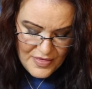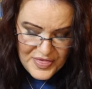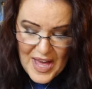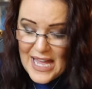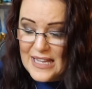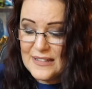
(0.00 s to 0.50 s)

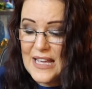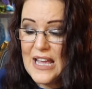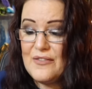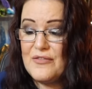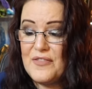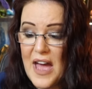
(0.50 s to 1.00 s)
That is
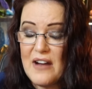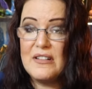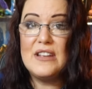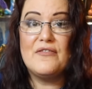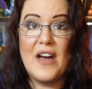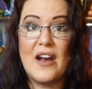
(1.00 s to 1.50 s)
a
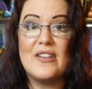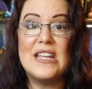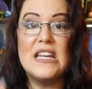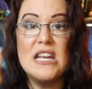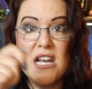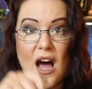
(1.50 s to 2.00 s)
very,
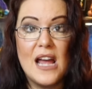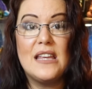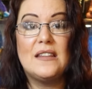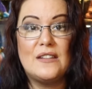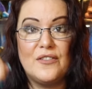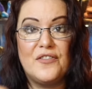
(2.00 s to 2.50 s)
very
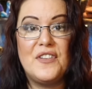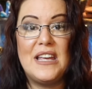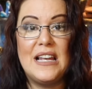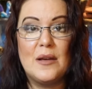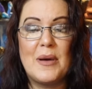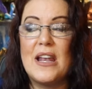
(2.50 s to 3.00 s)
nice
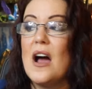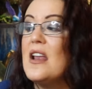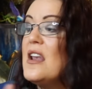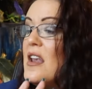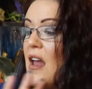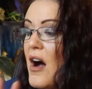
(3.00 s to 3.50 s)
feeling pen. I
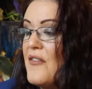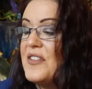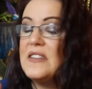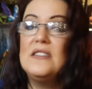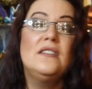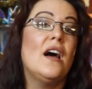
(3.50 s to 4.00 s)
love,
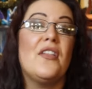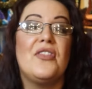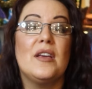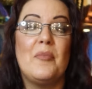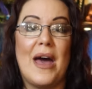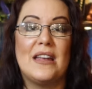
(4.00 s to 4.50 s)
there's
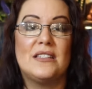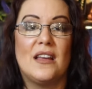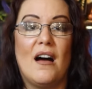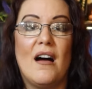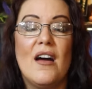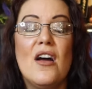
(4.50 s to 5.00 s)
nothing
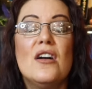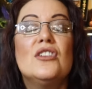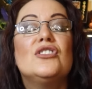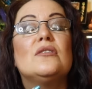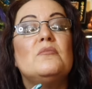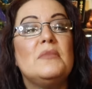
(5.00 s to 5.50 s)
better
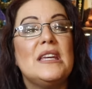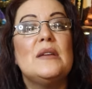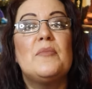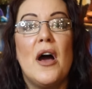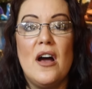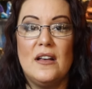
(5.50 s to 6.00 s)
to
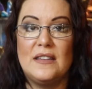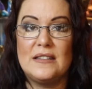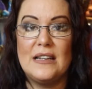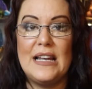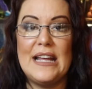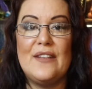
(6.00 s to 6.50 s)
me
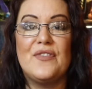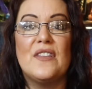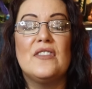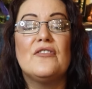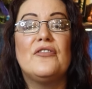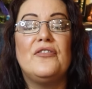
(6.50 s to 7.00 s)
personally
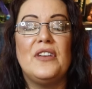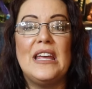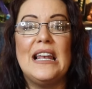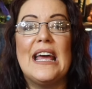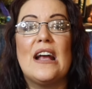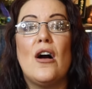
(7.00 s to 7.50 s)
than the
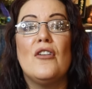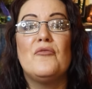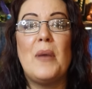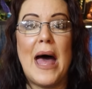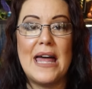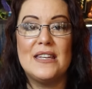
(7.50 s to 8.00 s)
feeling
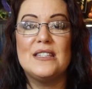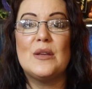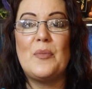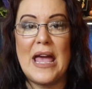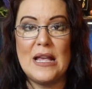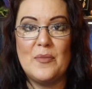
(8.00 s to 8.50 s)
of pen
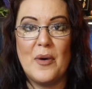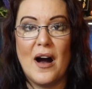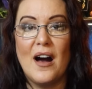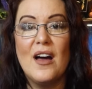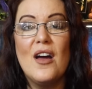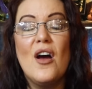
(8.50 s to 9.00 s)
to
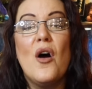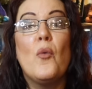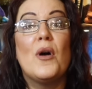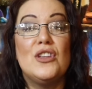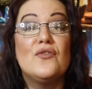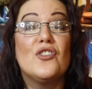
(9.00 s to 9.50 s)
paper
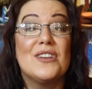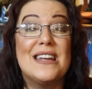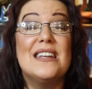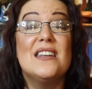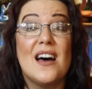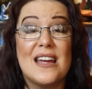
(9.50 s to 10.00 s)
when you've got
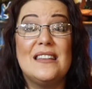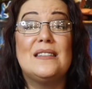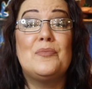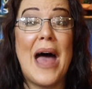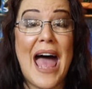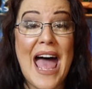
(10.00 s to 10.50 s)
a
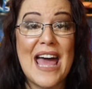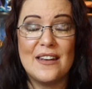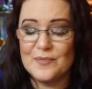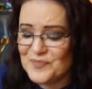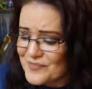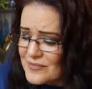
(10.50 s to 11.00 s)
nice
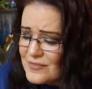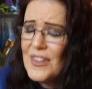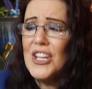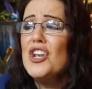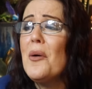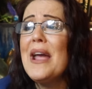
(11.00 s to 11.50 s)
pen.
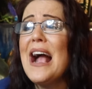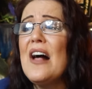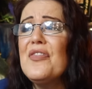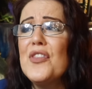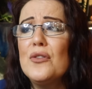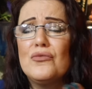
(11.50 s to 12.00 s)
You know, I
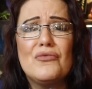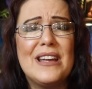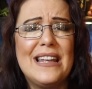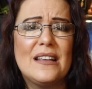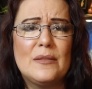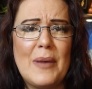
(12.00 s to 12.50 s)
had those
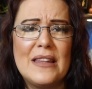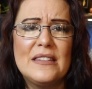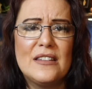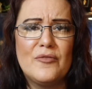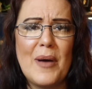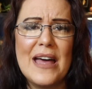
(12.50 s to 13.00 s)
really
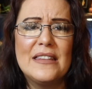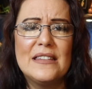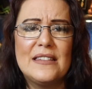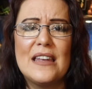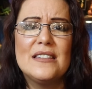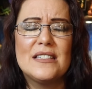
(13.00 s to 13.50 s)
expensive
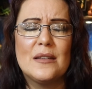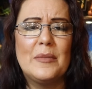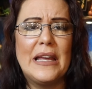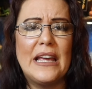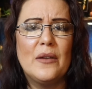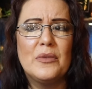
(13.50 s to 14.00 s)
pens sent to
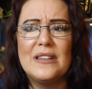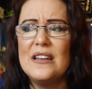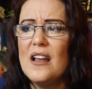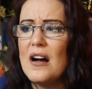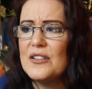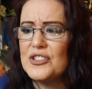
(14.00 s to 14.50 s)
me. Was it
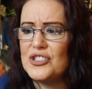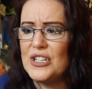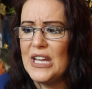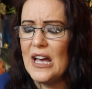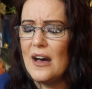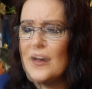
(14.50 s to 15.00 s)
last
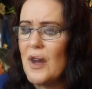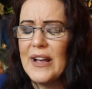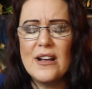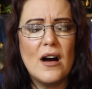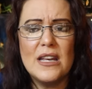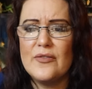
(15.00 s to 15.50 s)
year? I
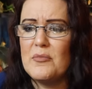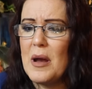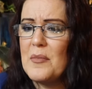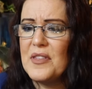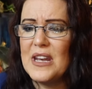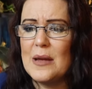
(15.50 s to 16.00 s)
can't even
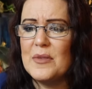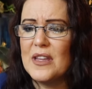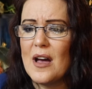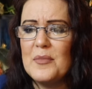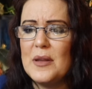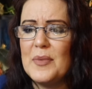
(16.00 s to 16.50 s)
remember the name of the
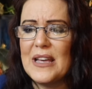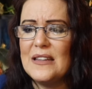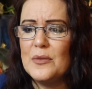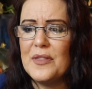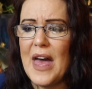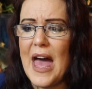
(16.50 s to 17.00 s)
company. It
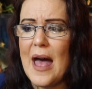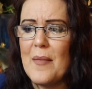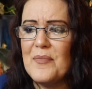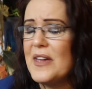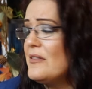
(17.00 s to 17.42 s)
begins with M.